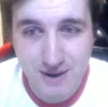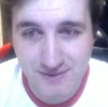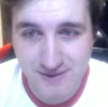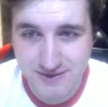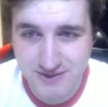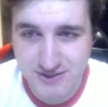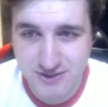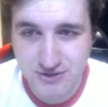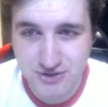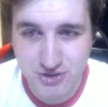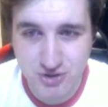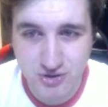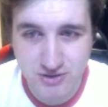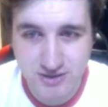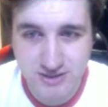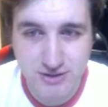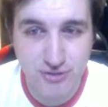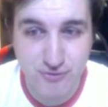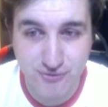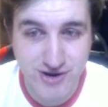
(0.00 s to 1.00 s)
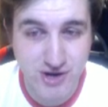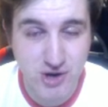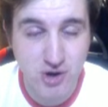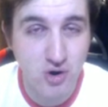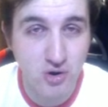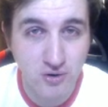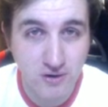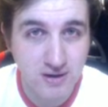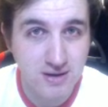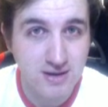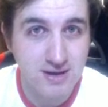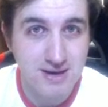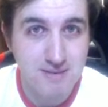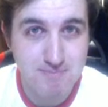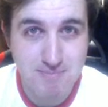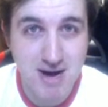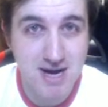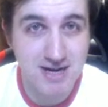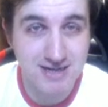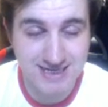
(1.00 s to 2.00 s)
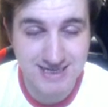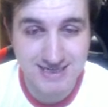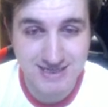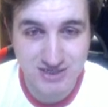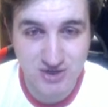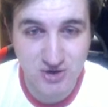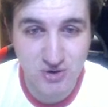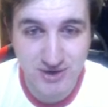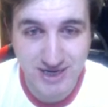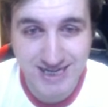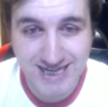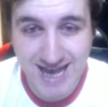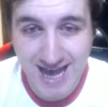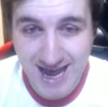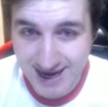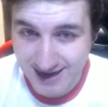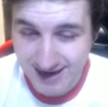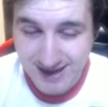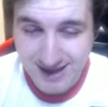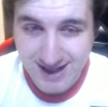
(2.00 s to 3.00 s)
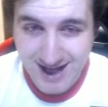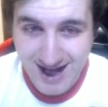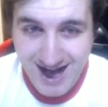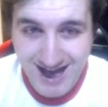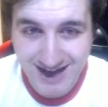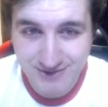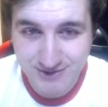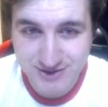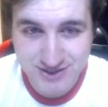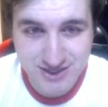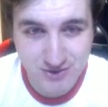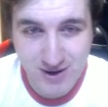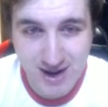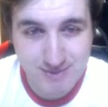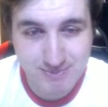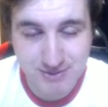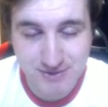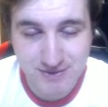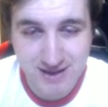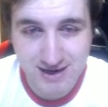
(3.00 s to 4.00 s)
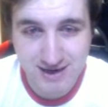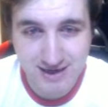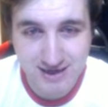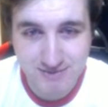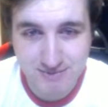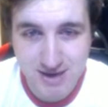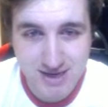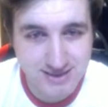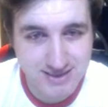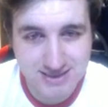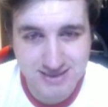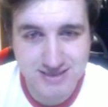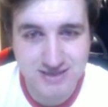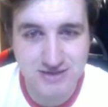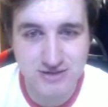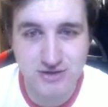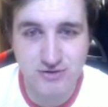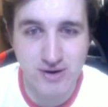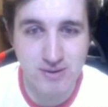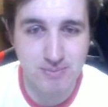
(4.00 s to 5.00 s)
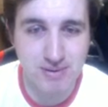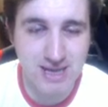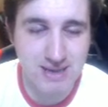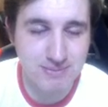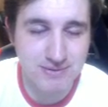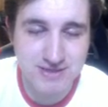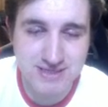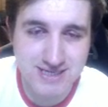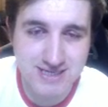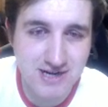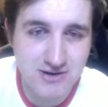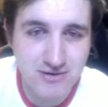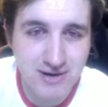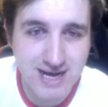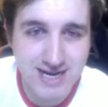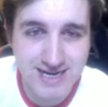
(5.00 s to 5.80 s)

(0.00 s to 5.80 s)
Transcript: that was a good choice, 3 all. Mertens scored again, and I was so happy with that. Like, Mertens is such a great player, but still, I